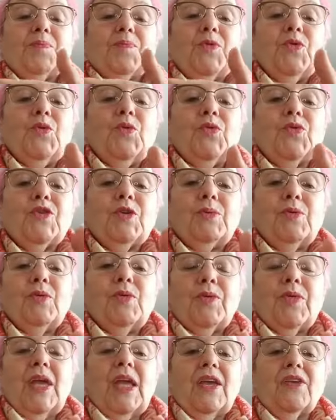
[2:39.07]
do some new
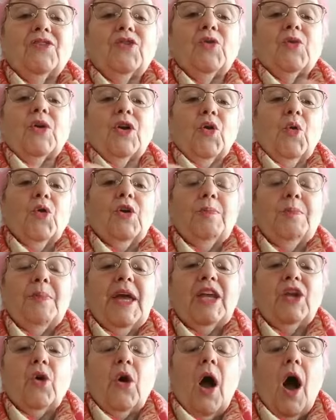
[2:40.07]
things. You can go to
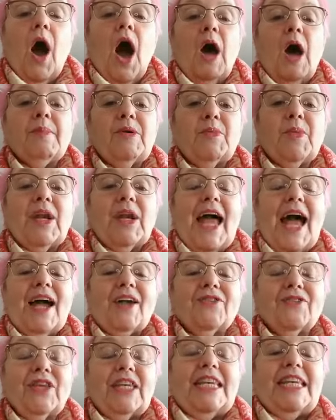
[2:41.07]
bed calm and
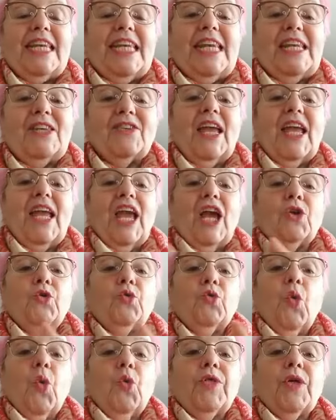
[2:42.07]
relaxed and at ease, and
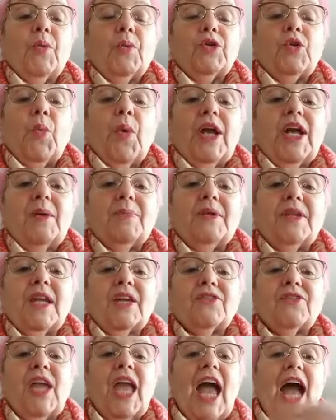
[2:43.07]
know that when you wake up the
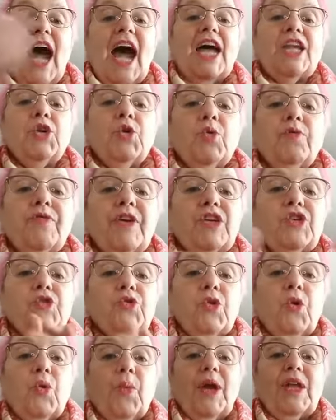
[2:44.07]
next day, a new
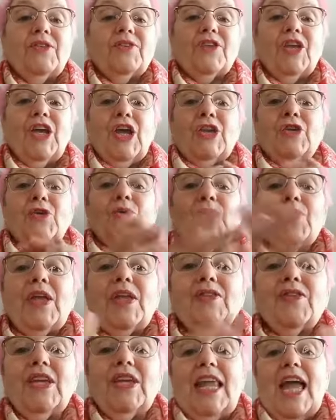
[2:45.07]
adventure awaits. New
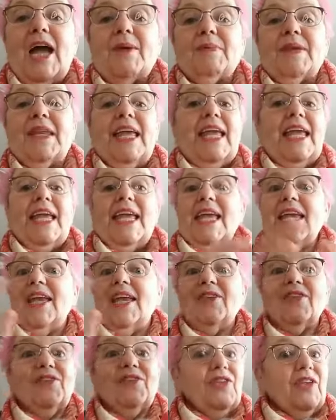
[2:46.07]
things can happen.
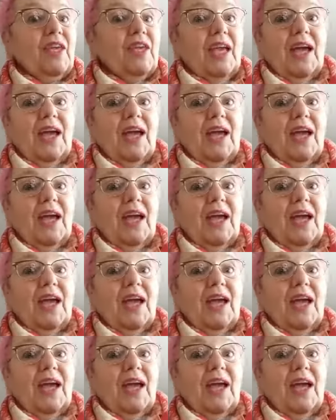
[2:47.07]
It's